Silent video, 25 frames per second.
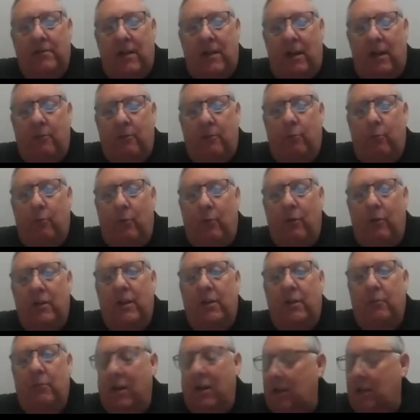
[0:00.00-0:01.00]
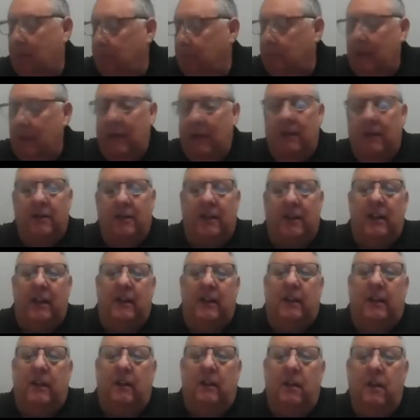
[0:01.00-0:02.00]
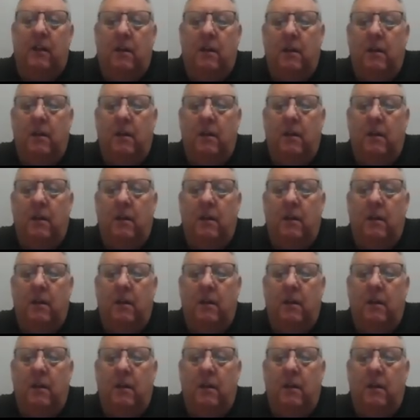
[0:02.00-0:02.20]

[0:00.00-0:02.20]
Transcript: I really recommend getting